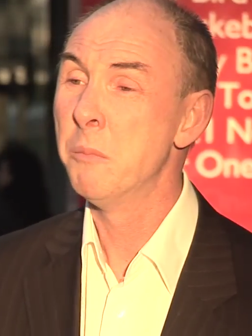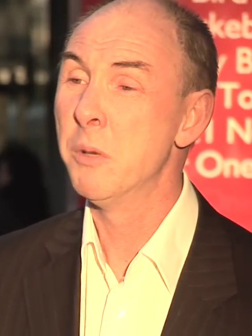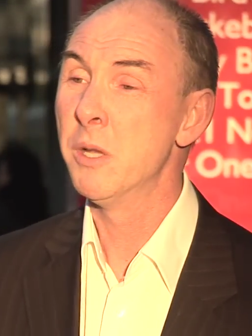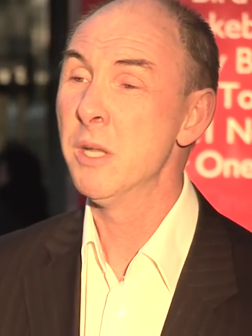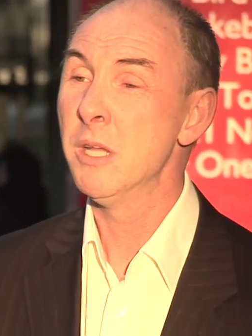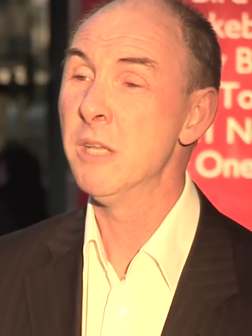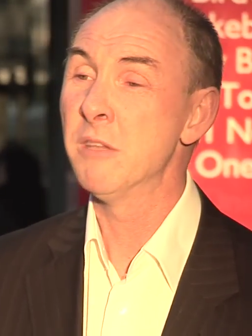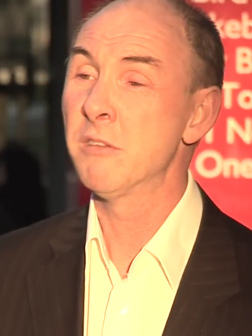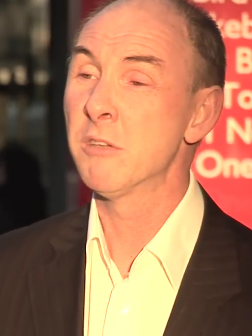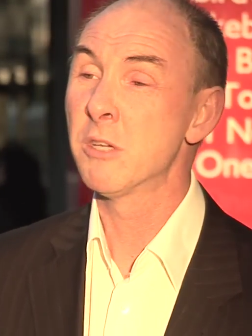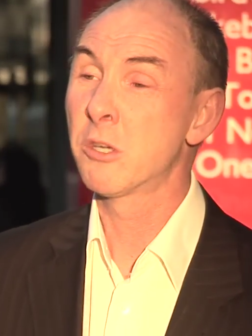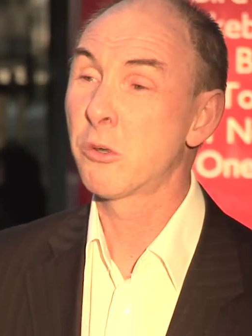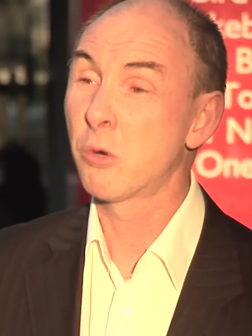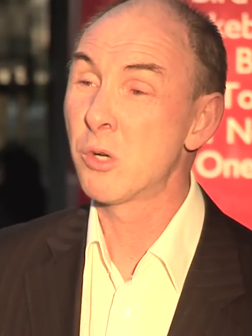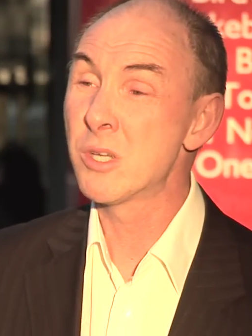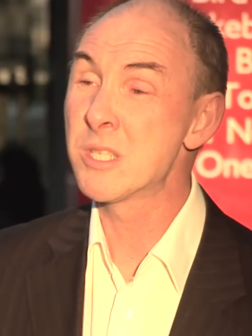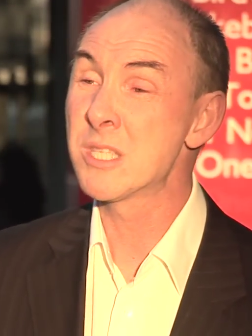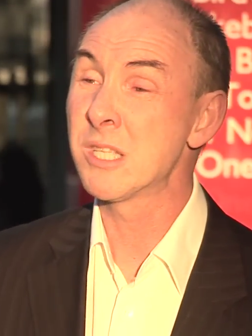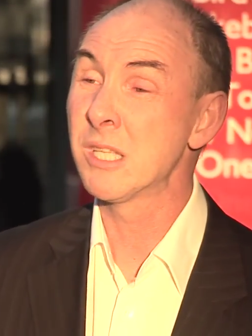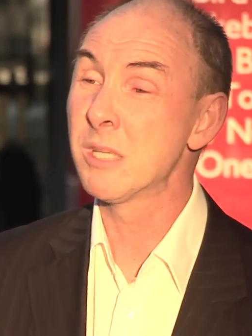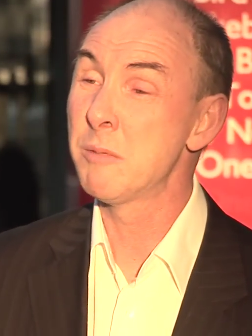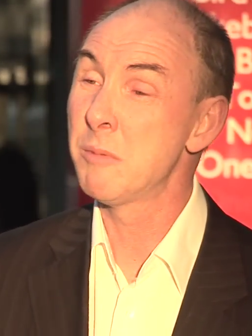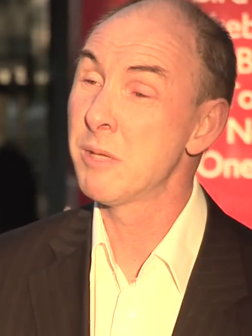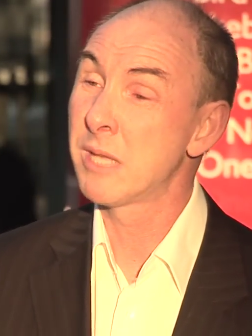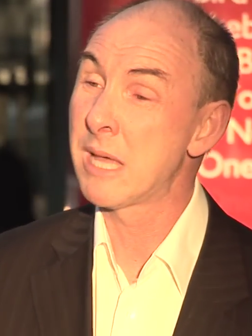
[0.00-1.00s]
but is
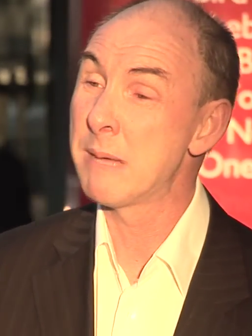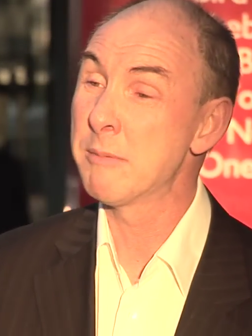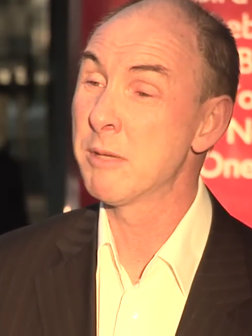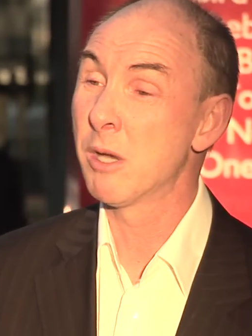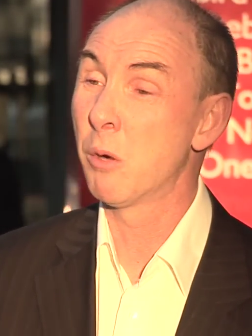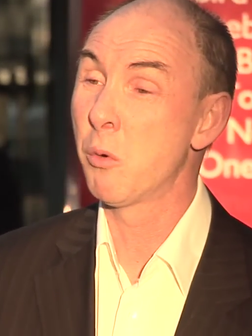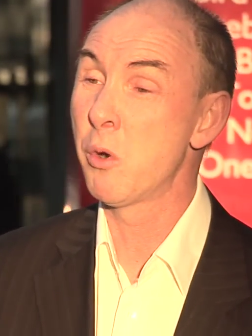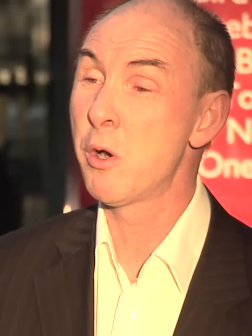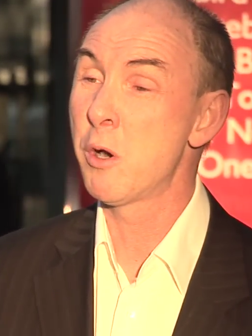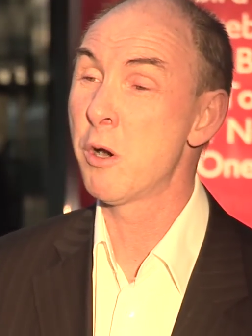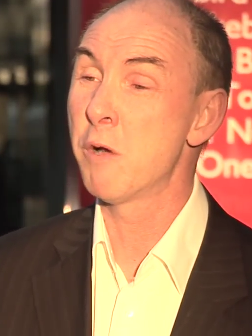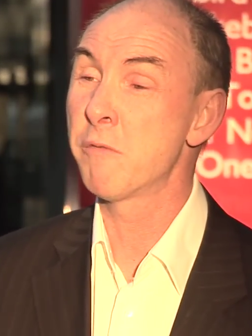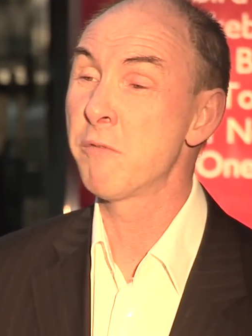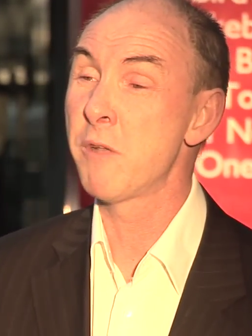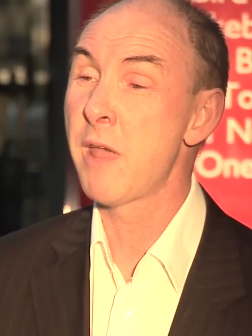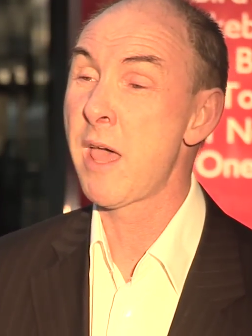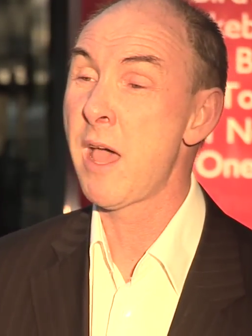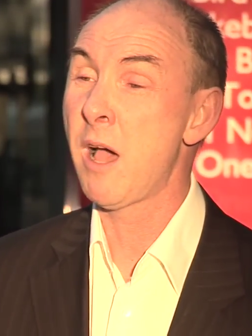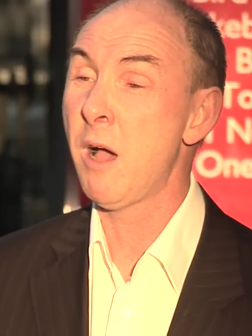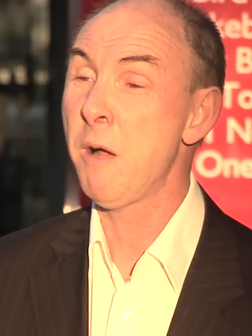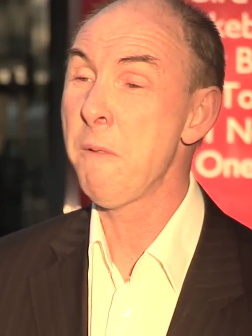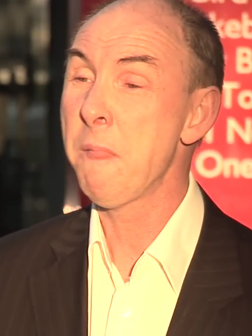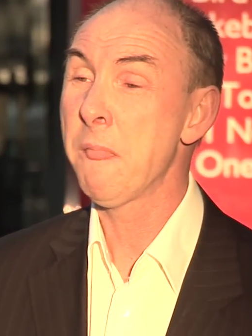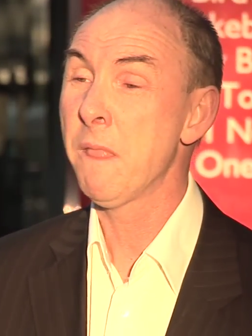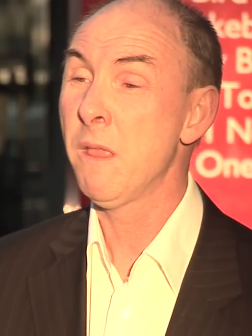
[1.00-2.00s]
increasingly becoming aware of
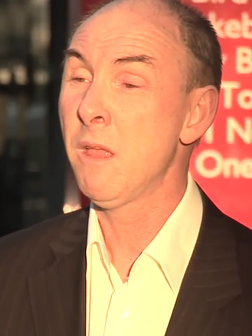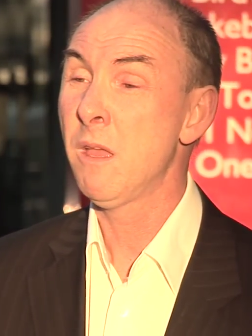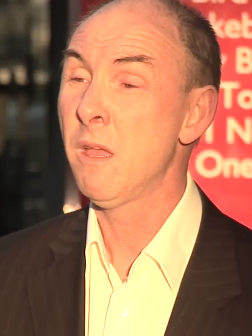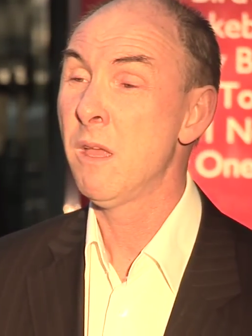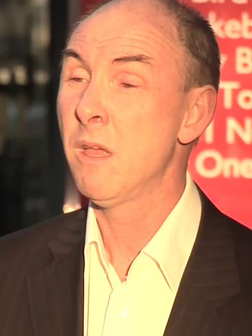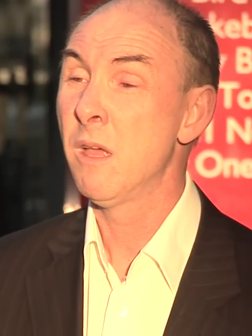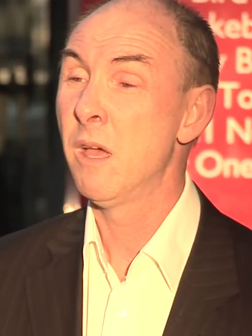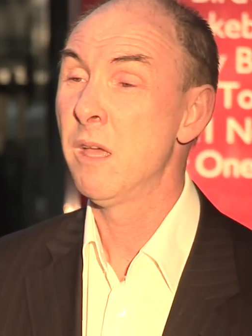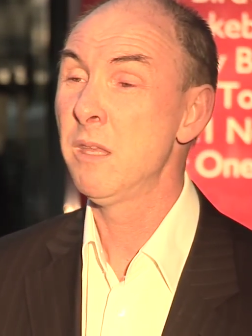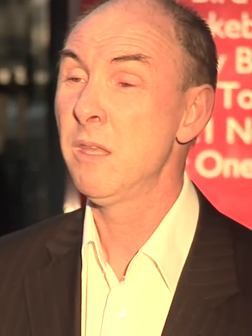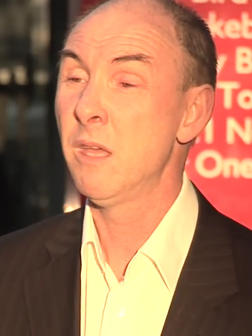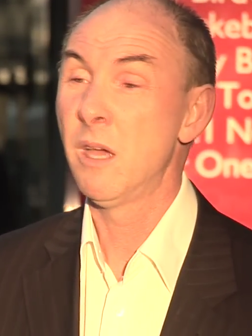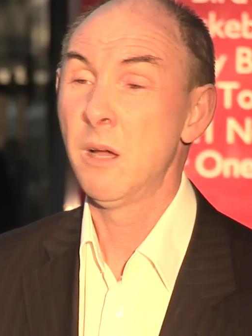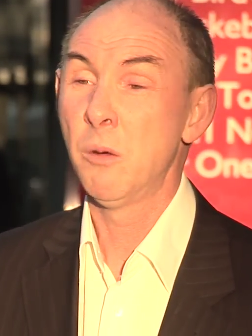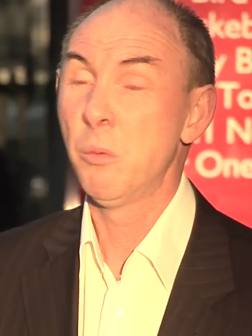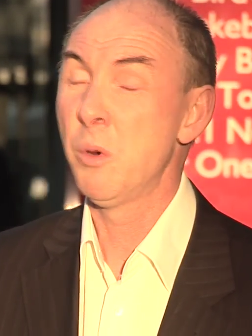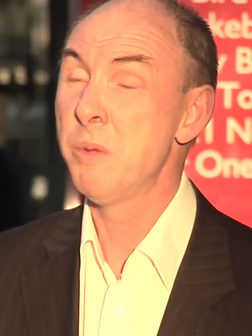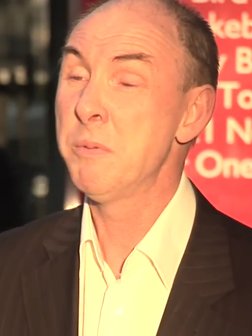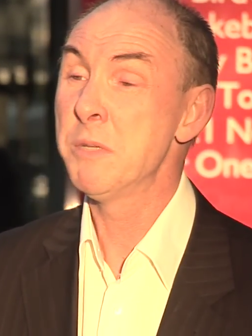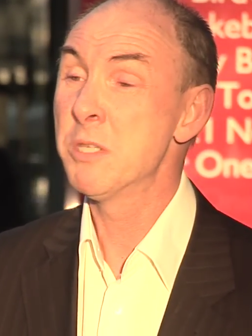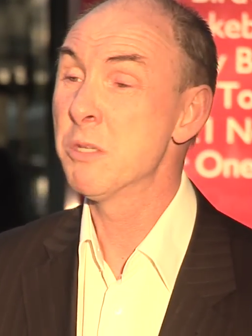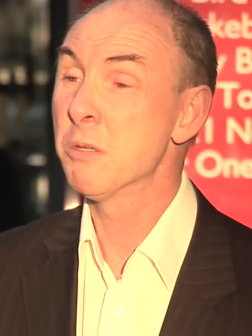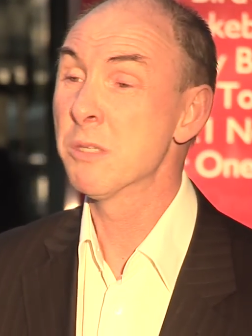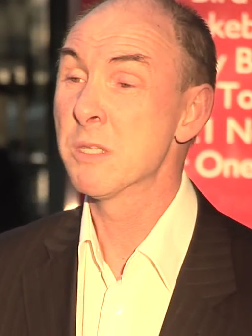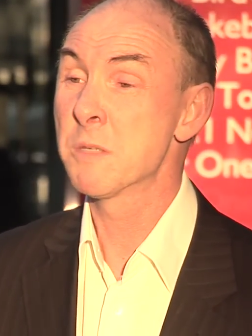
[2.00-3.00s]
now. Yeah,
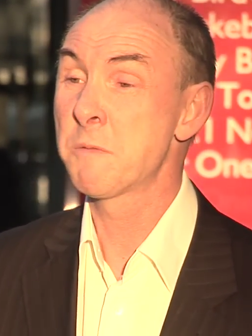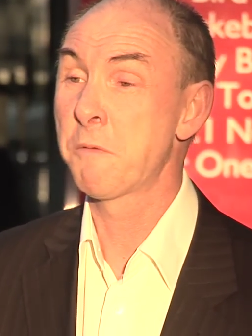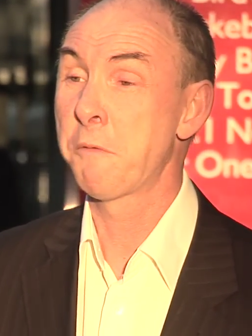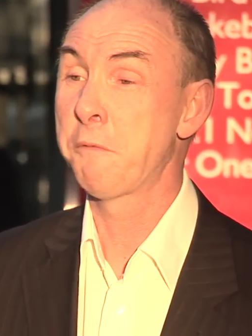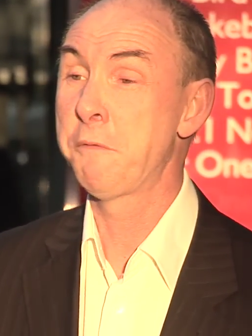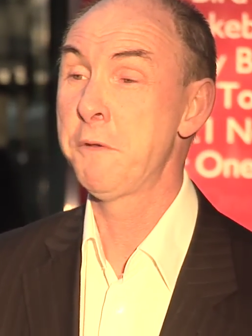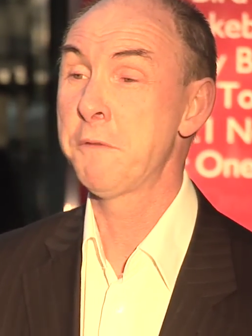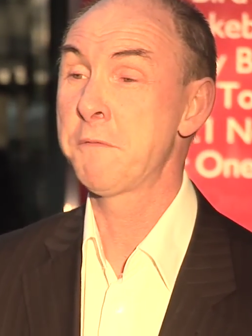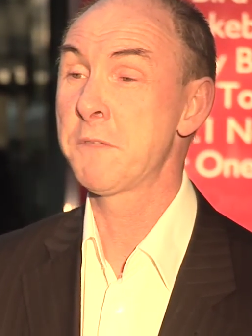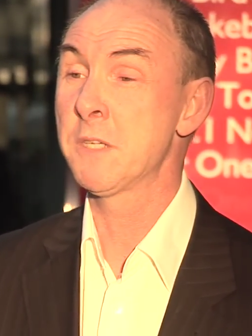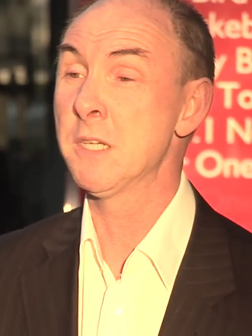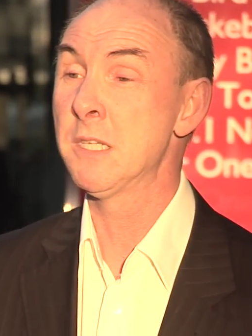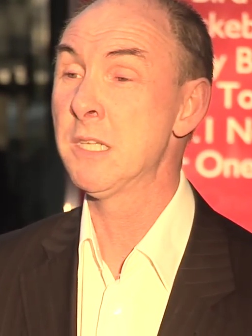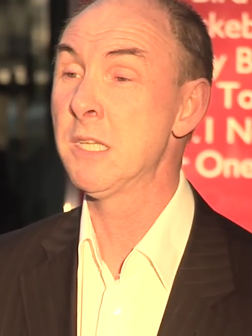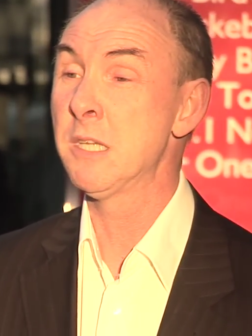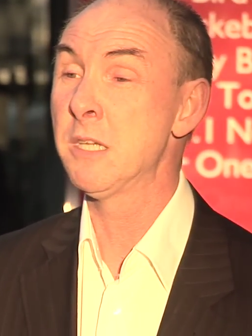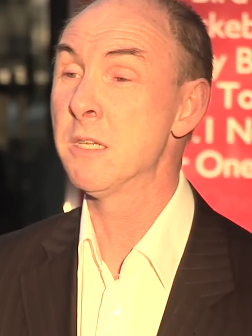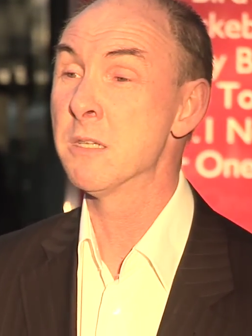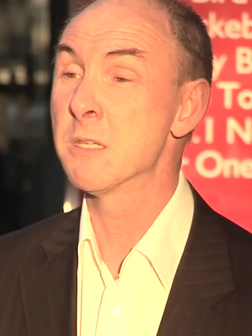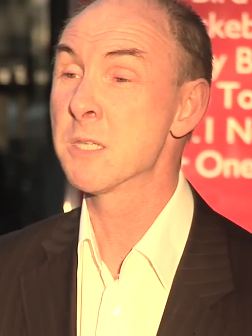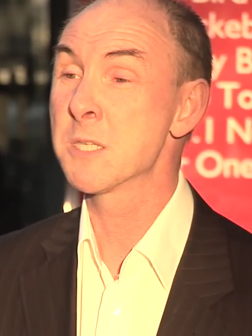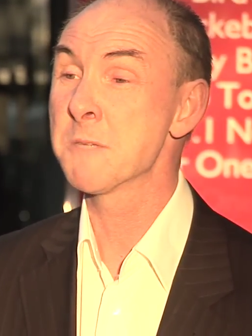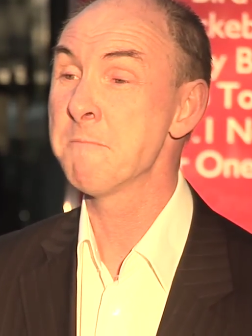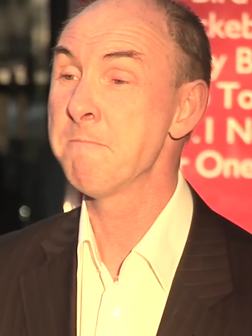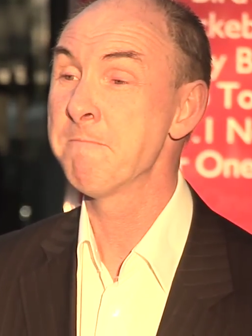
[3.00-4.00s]
we've been doing this for 15
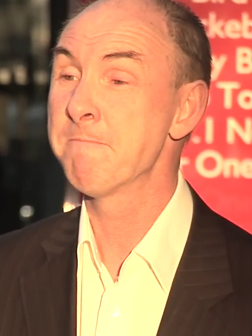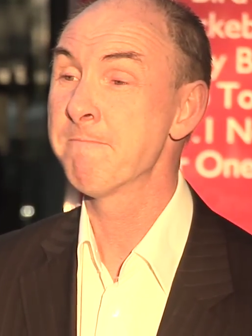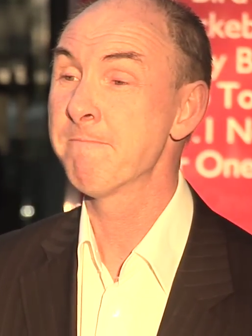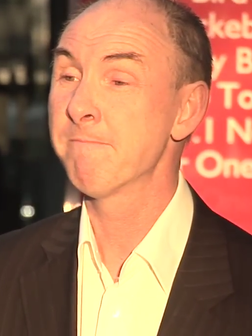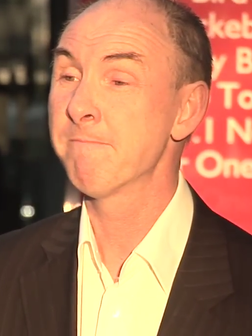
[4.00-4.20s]
years.